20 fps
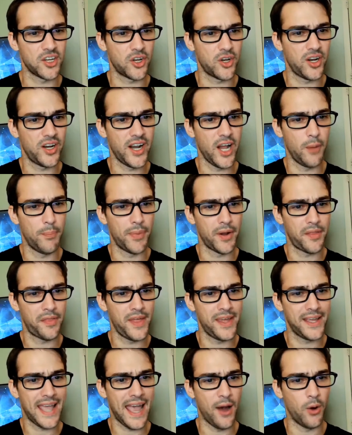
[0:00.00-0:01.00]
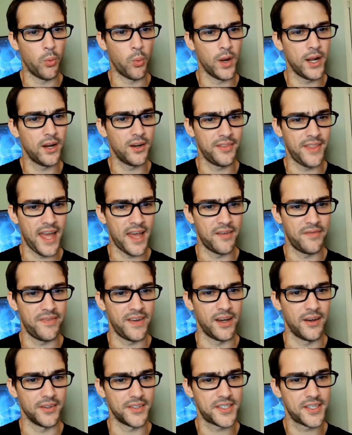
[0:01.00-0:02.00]
couldn't help but think how weird that
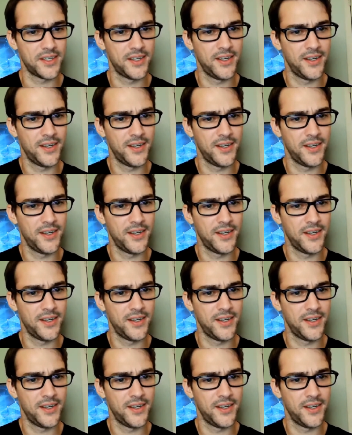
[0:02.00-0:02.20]
felt.